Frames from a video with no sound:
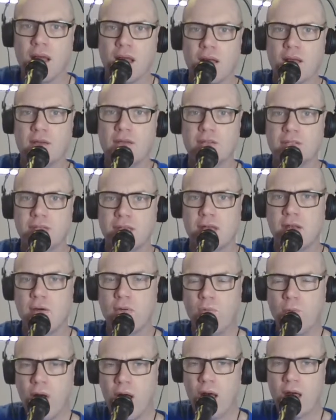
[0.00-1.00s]
'cause in a
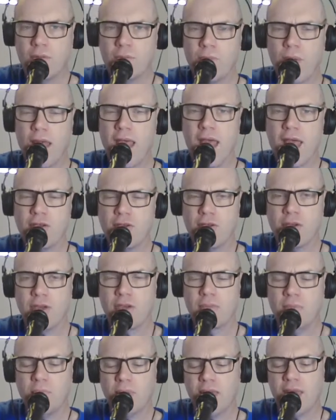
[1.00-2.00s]
world where you
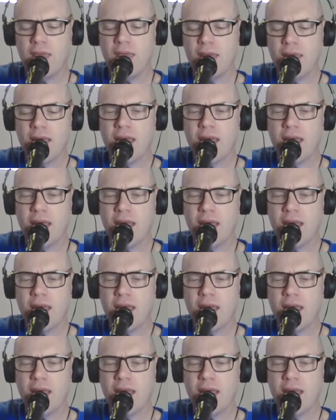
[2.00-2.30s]
can be